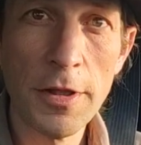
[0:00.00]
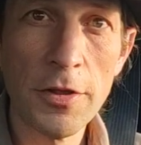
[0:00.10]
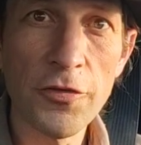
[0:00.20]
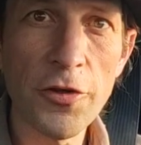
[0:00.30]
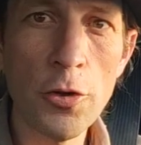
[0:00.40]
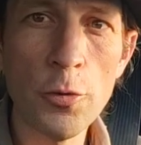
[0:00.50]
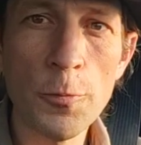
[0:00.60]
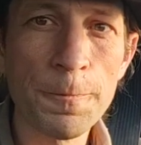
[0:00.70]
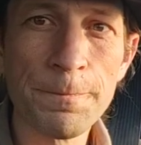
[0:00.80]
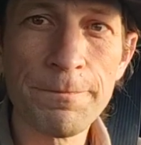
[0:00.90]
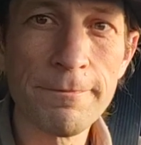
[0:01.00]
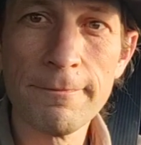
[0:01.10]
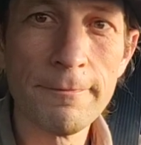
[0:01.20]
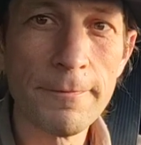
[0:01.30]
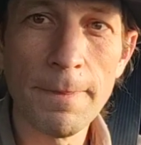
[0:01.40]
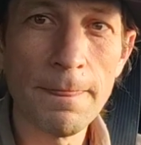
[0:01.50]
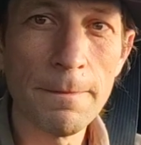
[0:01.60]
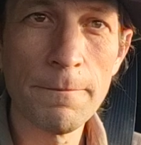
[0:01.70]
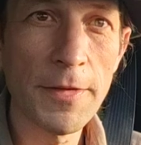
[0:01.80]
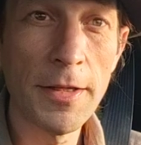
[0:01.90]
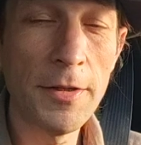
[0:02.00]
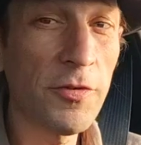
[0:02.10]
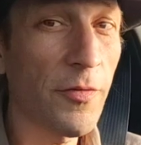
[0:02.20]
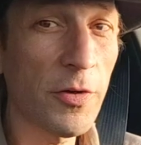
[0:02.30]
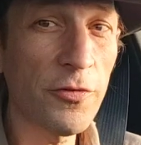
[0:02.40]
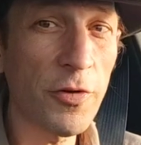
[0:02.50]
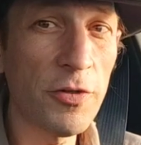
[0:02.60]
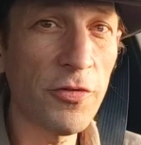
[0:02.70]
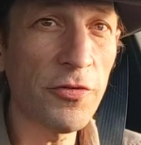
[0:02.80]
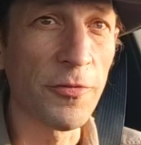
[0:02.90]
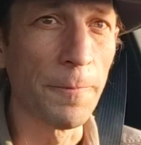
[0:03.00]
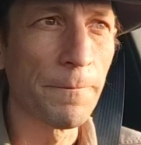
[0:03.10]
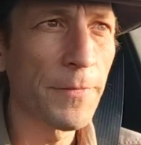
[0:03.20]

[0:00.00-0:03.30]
So it's a very strange system.